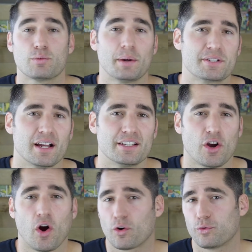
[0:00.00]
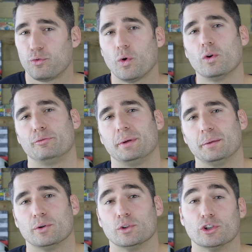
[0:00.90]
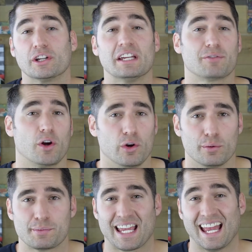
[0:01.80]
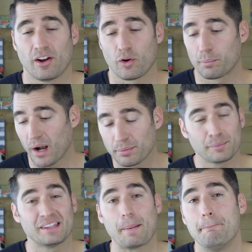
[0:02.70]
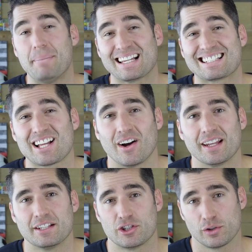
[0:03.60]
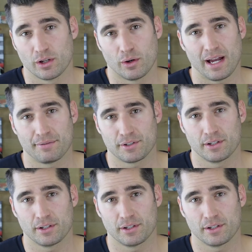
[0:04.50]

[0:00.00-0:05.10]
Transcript: websites are full of people looking for homes and are probably the best audience you can go after,